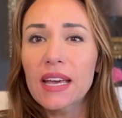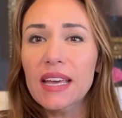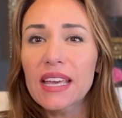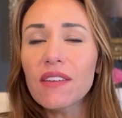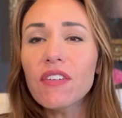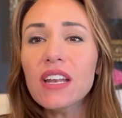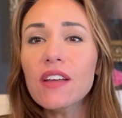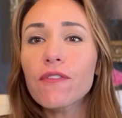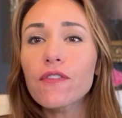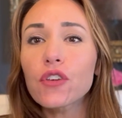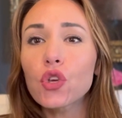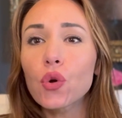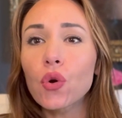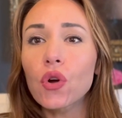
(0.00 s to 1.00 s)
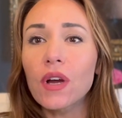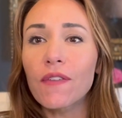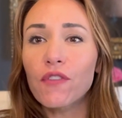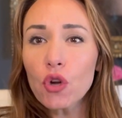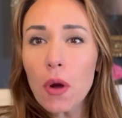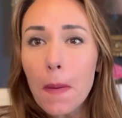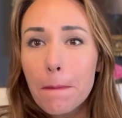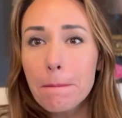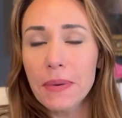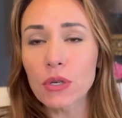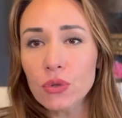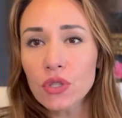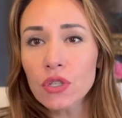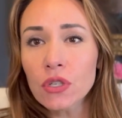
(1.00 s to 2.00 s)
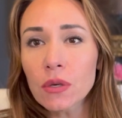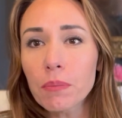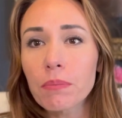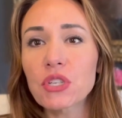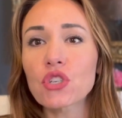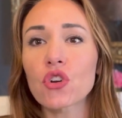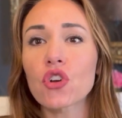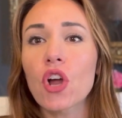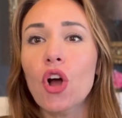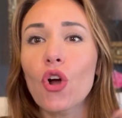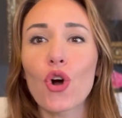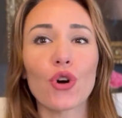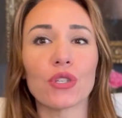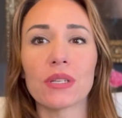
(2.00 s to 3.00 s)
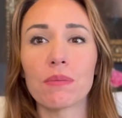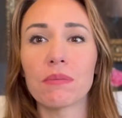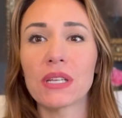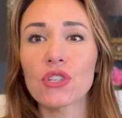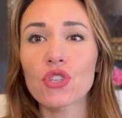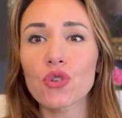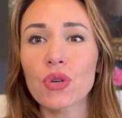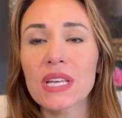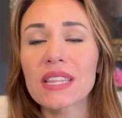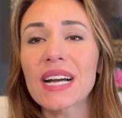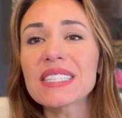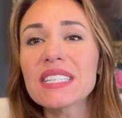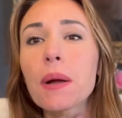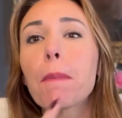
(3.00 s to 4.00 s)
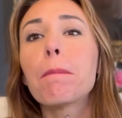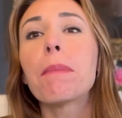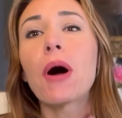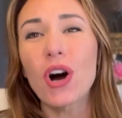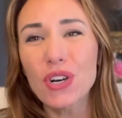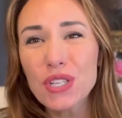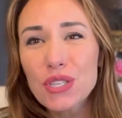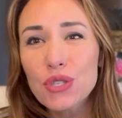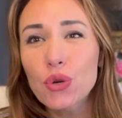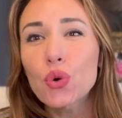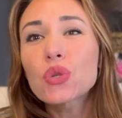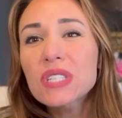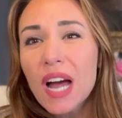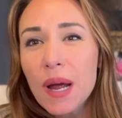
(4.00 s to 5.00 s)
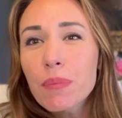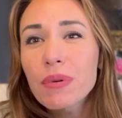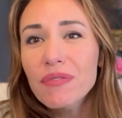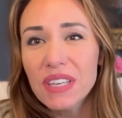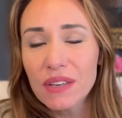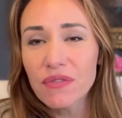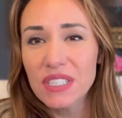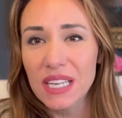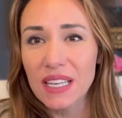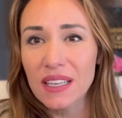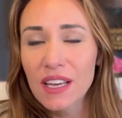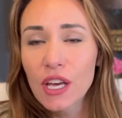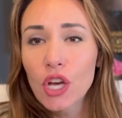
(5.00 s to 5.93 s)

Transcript: Even if you're a builder, but you're not called to ministry, that's an apostle type of gifting.